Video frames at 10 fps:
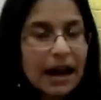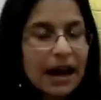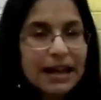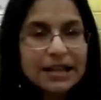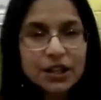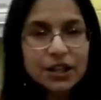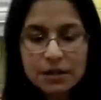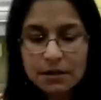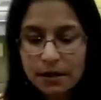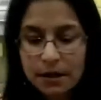I
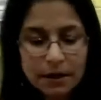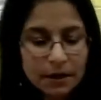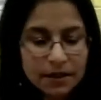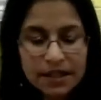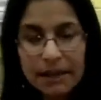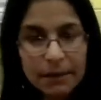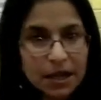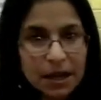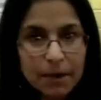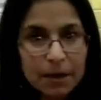just
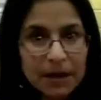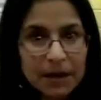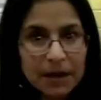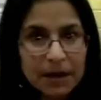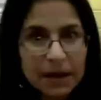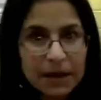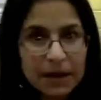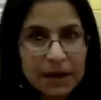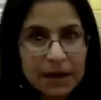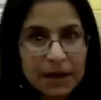doubled up on my
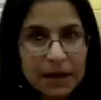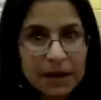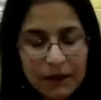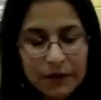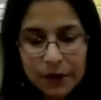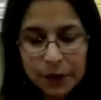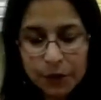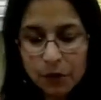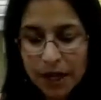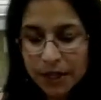vegetables. However
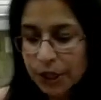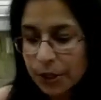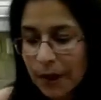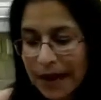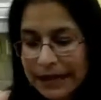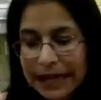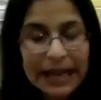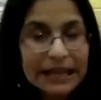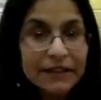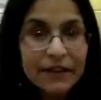you want to, and
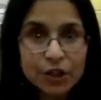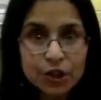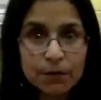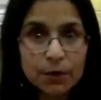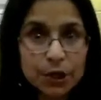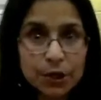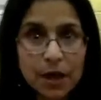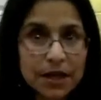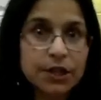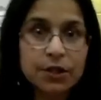any vegetable you
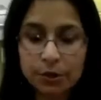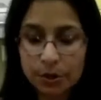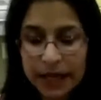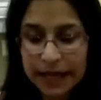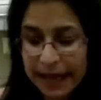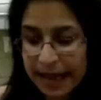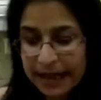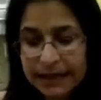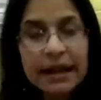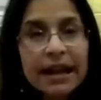want to, you can
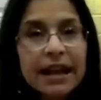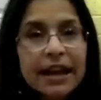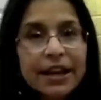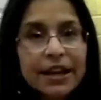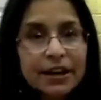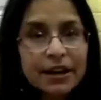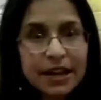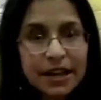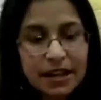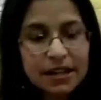add. Here
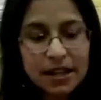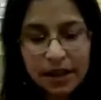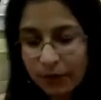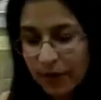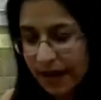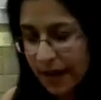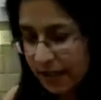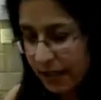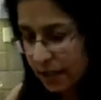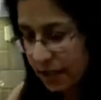is red
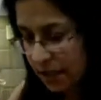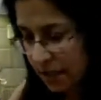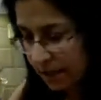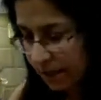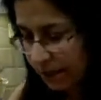onions.